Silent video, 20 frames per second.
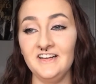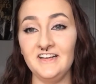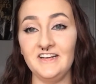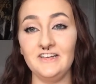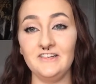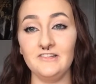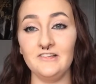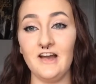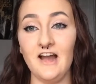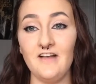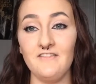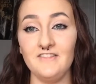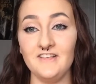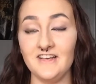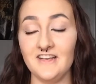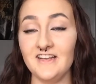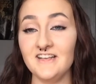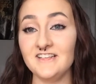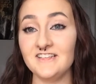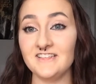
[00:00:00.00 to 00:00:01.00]
either have it
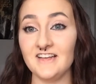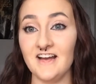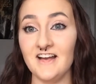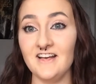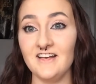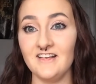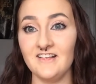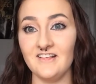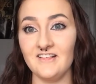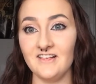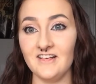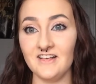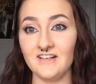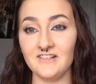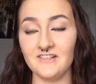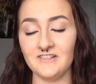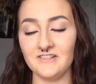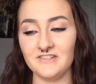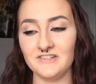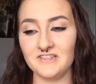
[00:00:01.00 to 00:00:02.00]
inside in an
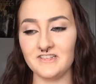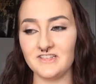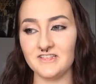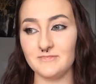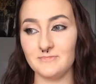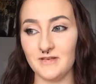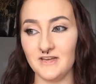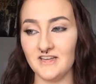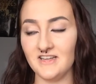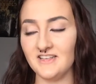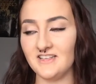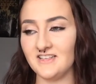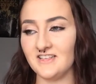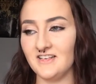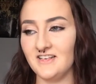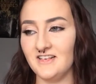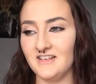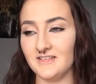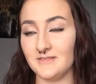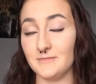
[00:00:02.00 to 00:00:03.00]
enclosed space
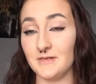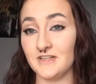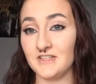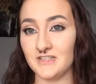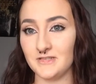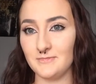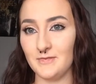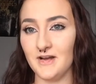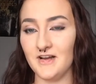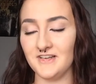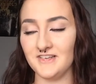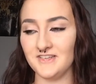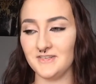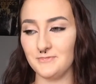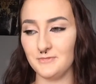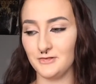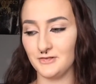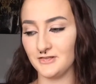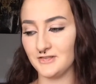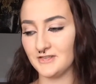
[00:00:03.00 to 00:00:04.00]
as much as
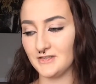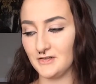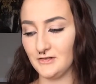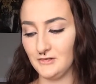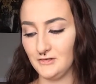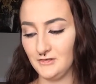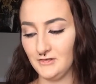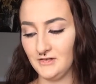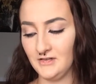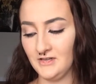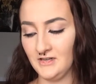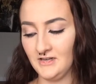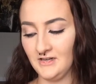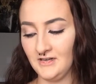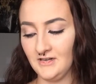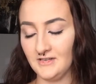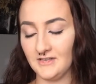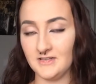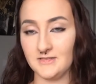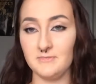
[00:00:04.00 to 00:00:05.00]
possible so
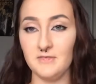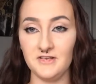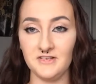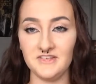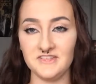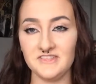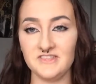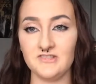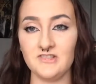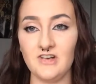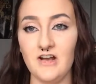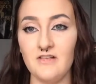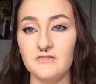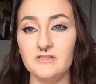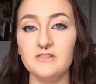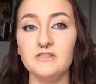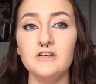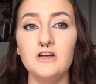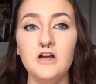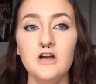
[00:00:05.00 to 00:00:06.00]
the smell doesn't
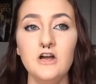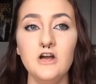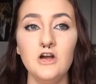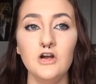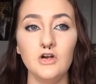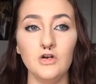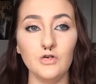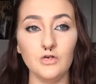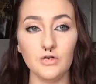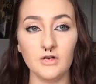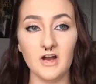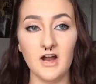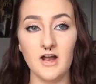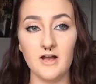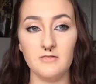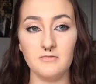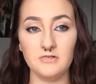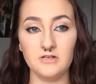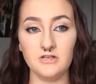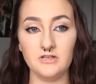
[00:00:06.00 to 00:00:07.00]
travel, or I
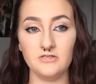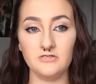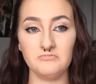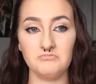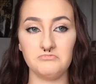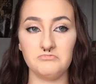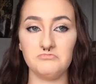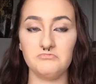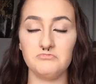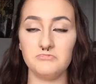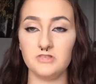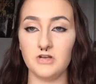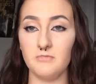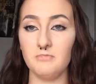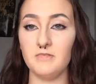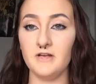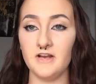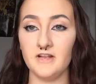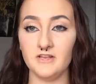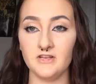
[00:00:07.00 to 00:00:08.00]
would
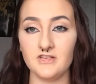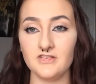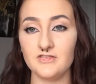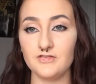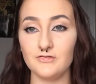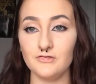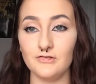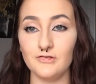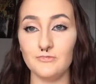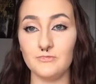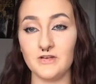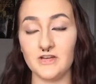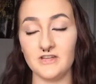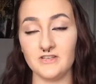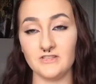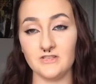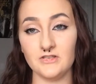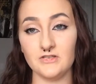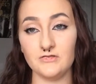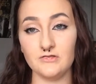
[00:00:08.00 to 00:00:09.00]
dump it at the school
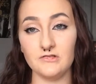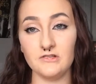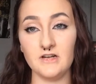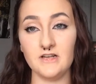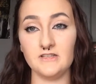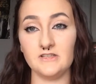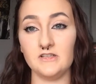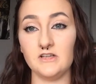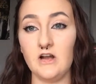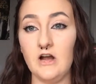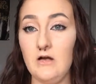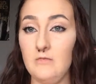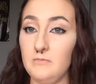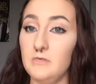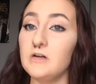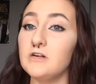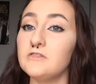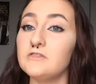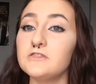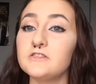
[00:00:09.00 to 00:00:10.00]
because the school has a
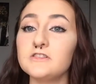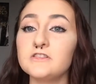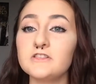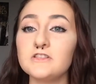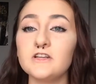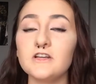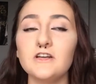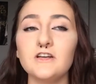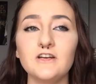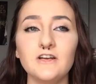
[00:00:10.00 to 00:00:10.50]
compost.